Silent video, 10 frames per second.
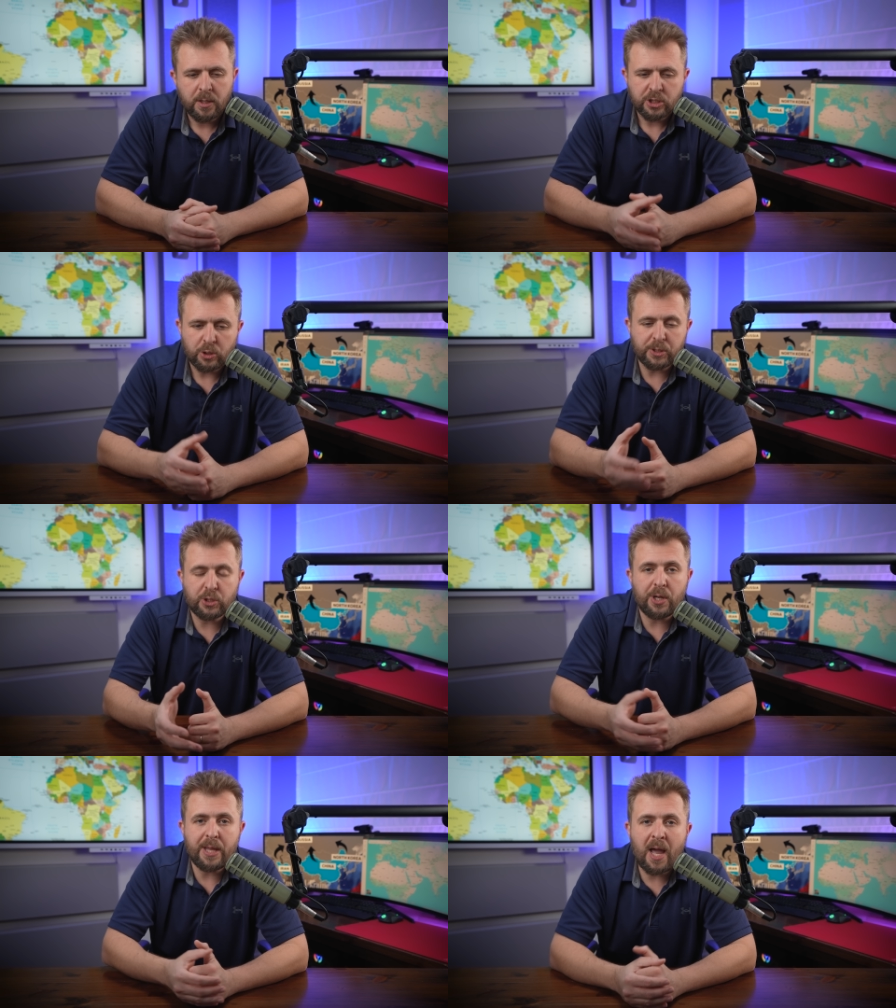So what's
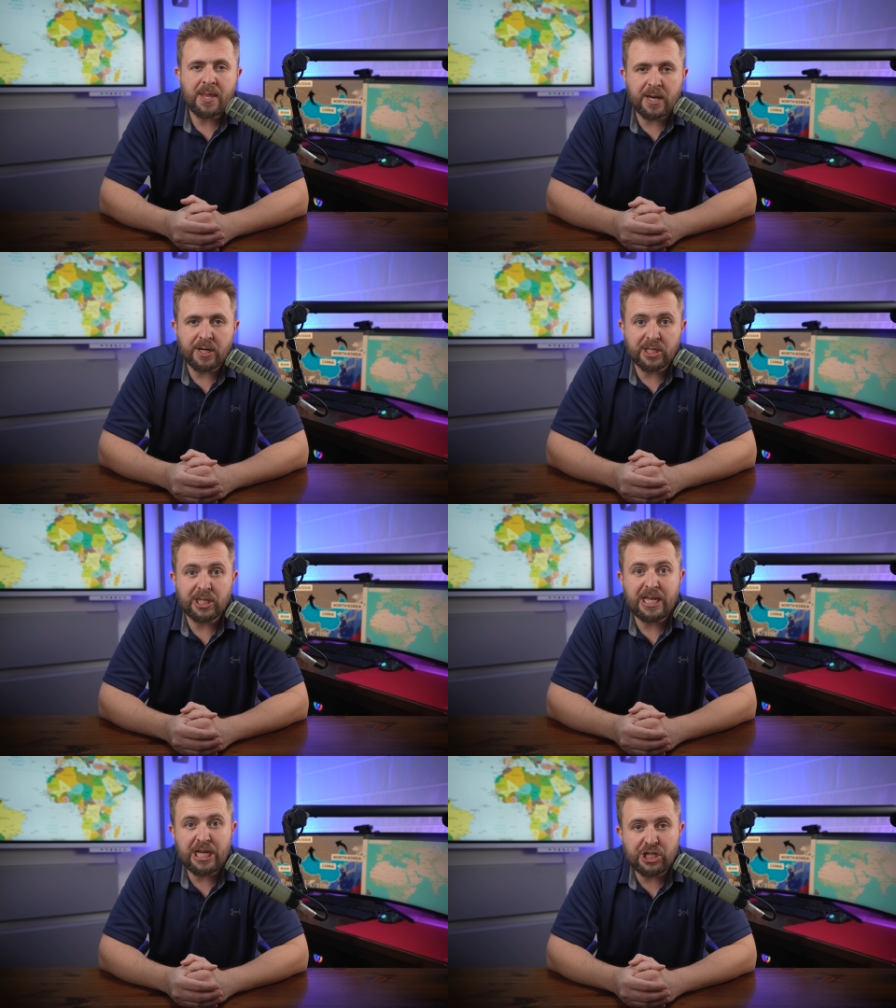going on here is that
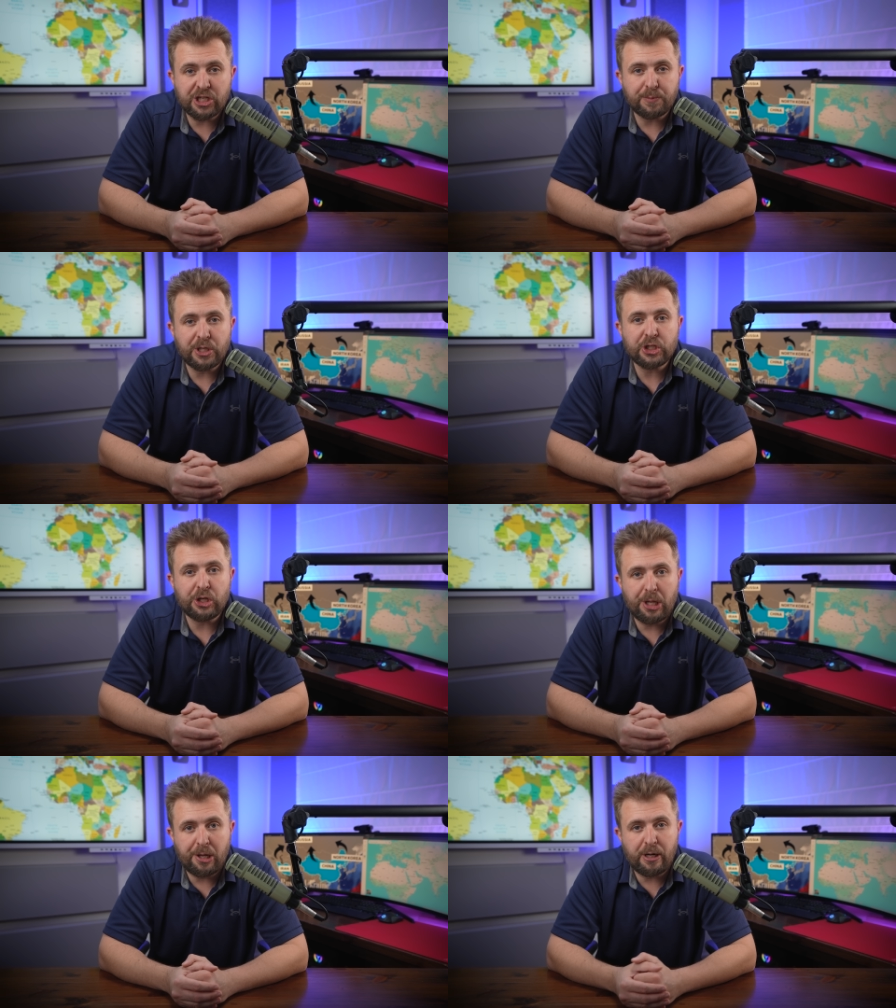Egypt is
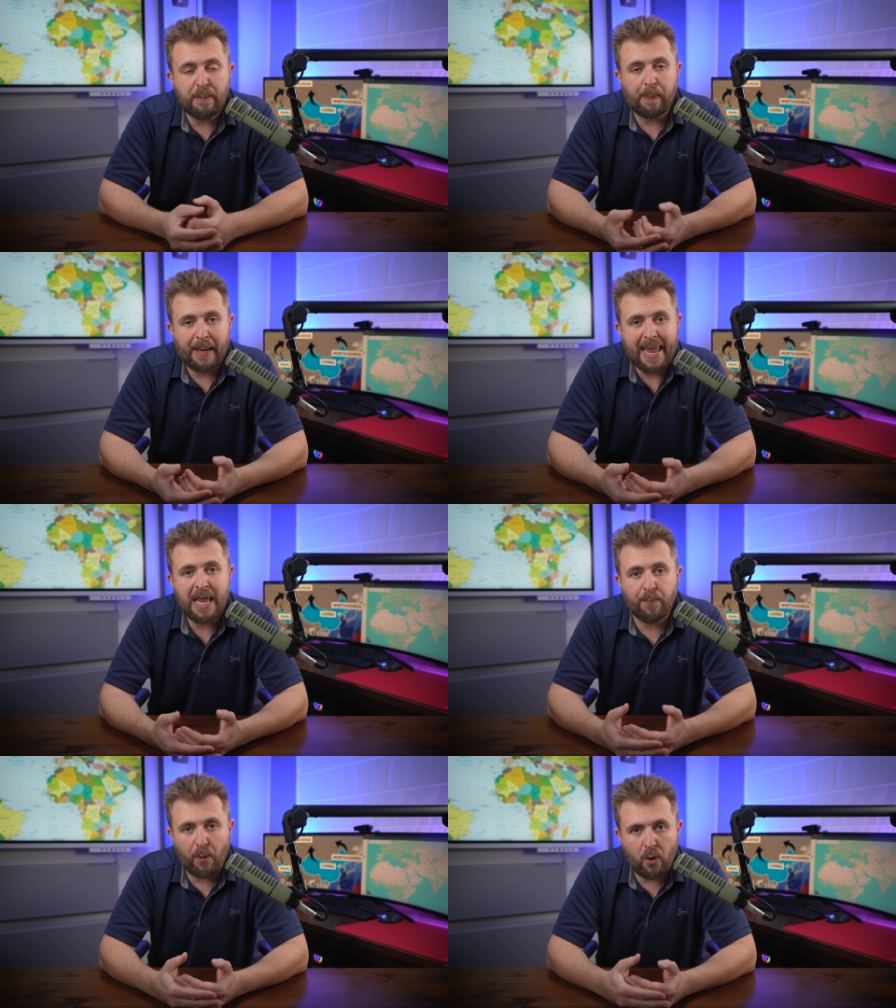literally
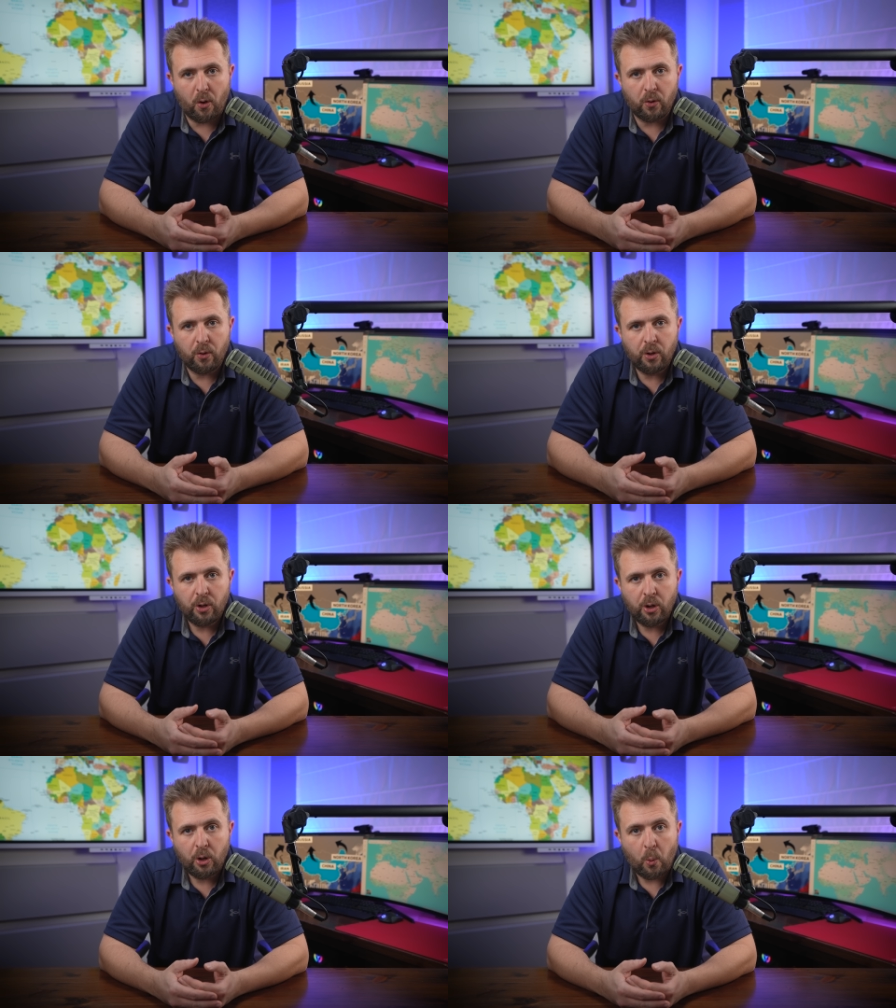playing ball
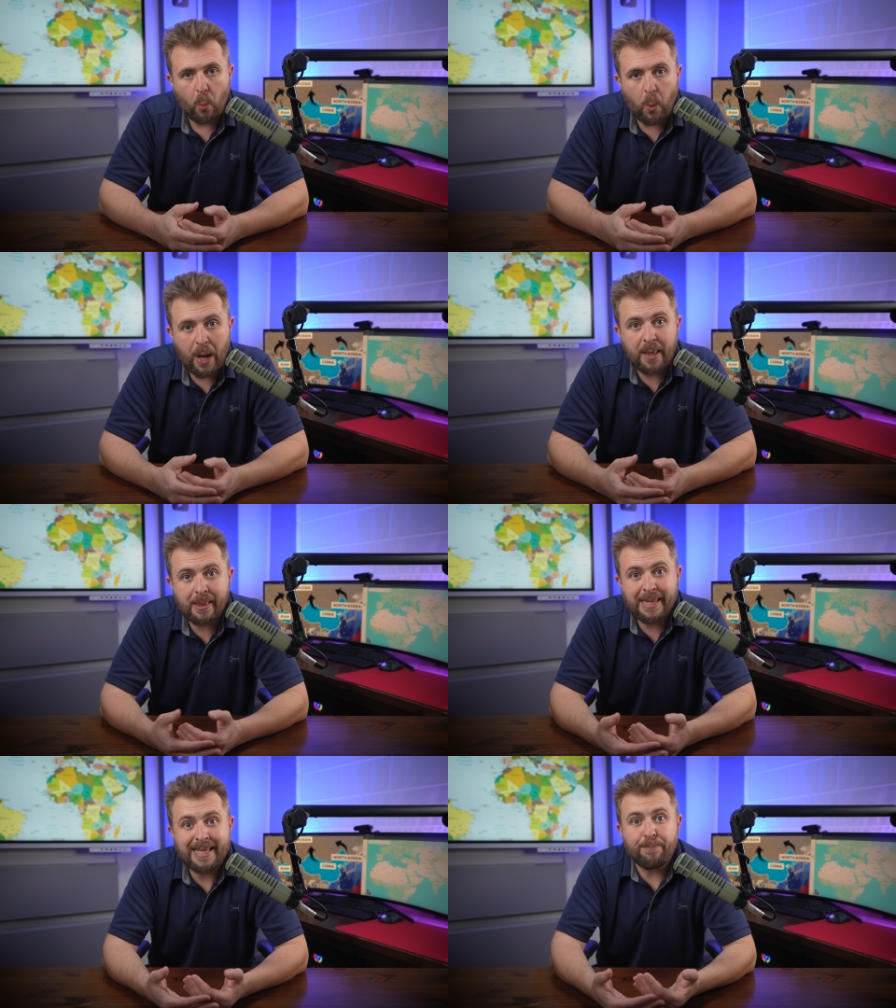
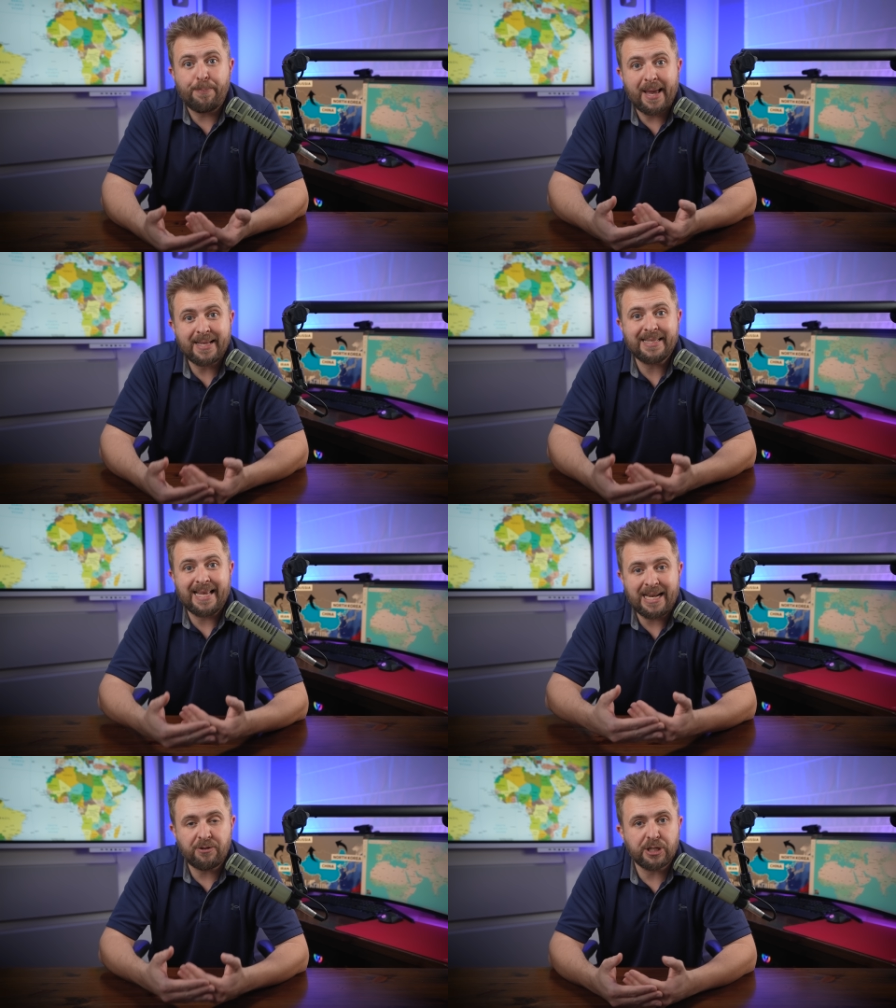with the best
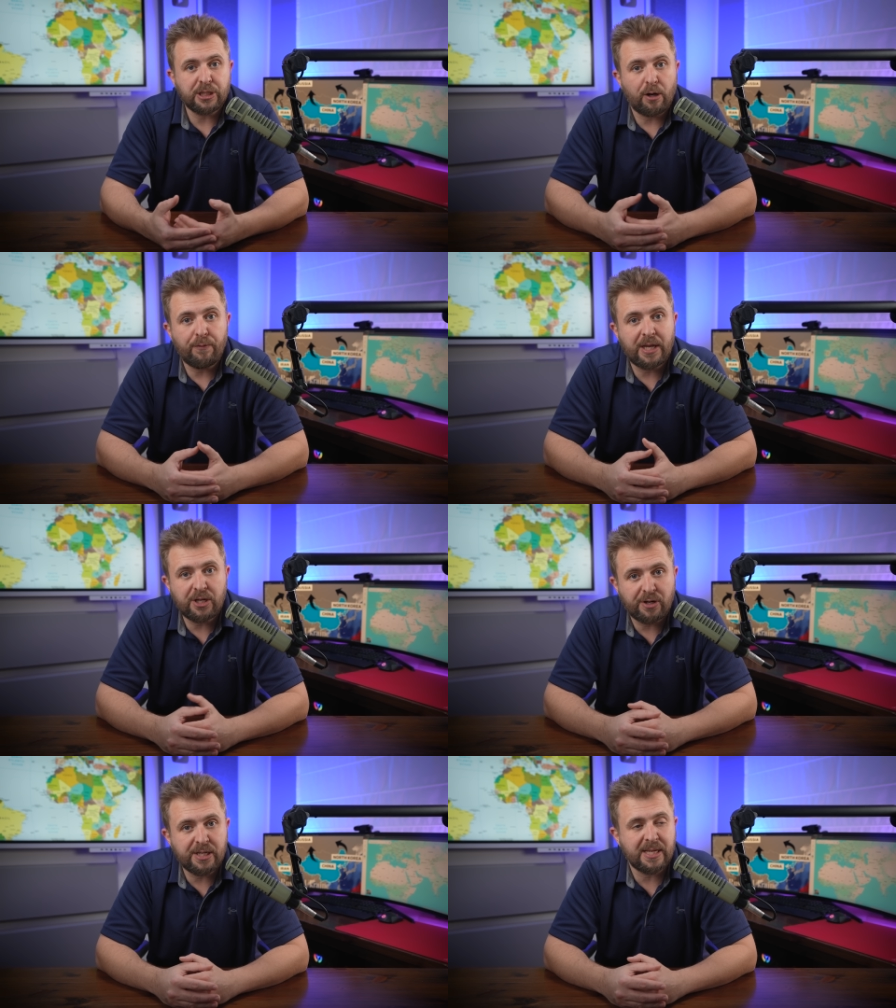interest of the
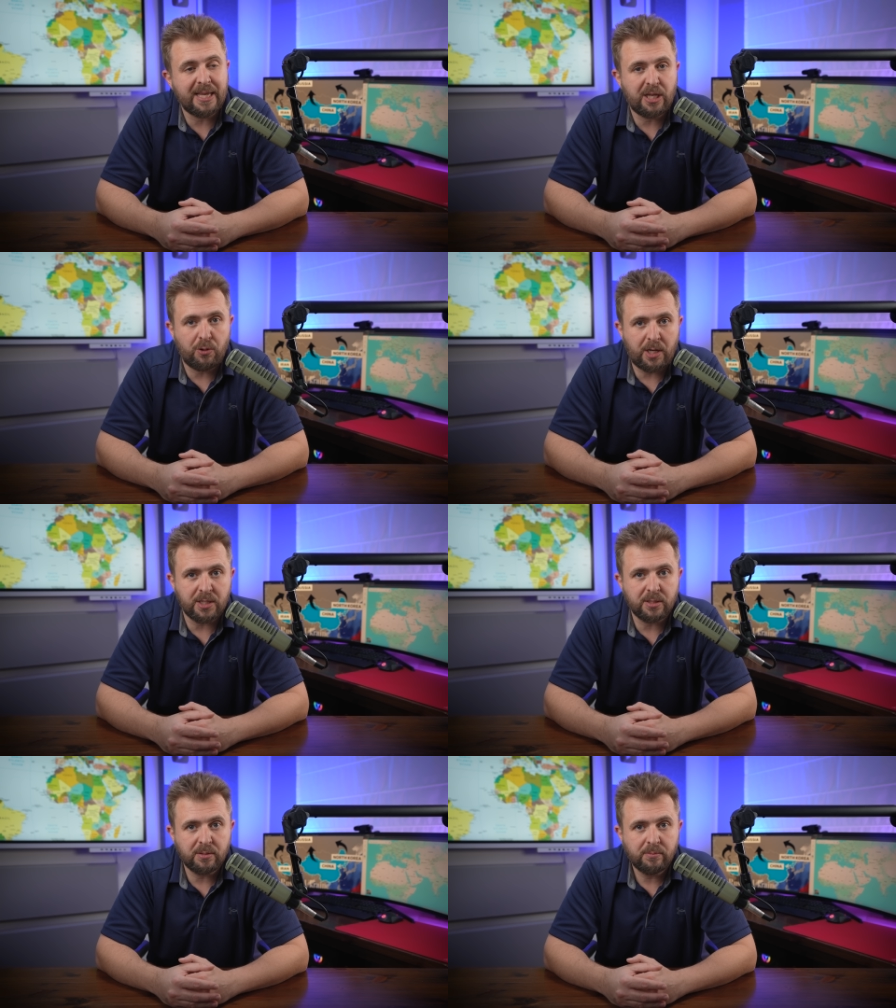Israelis and the
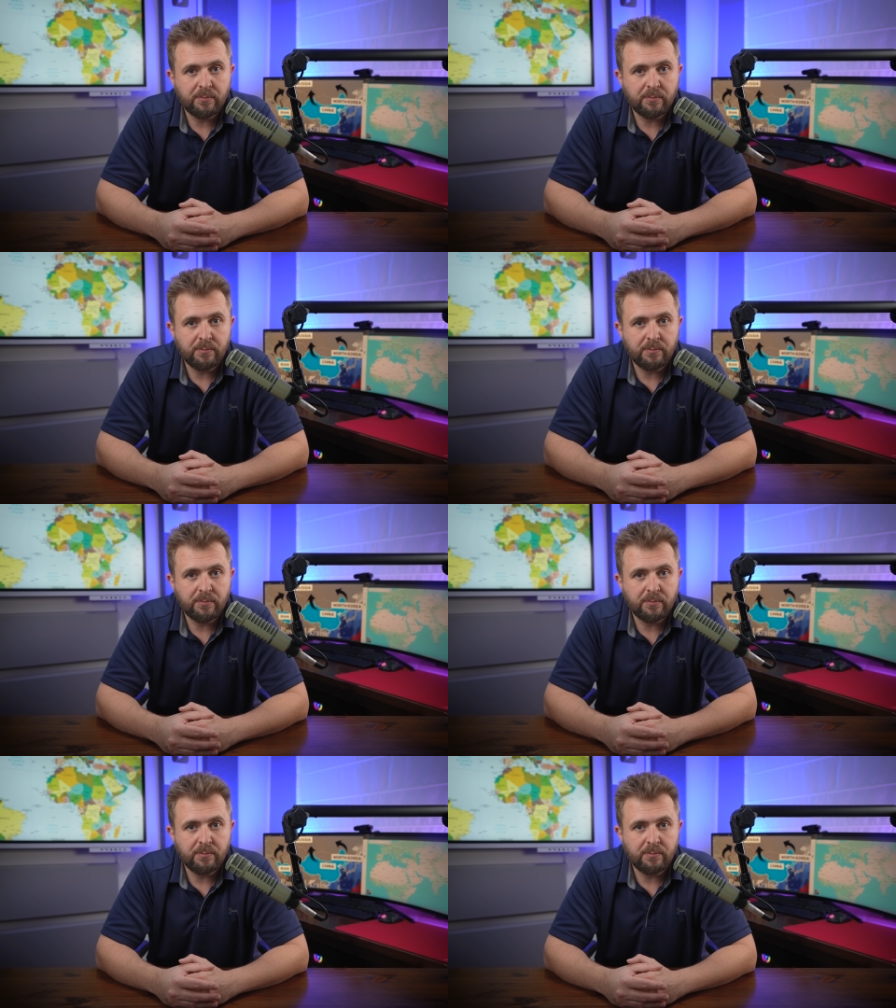US,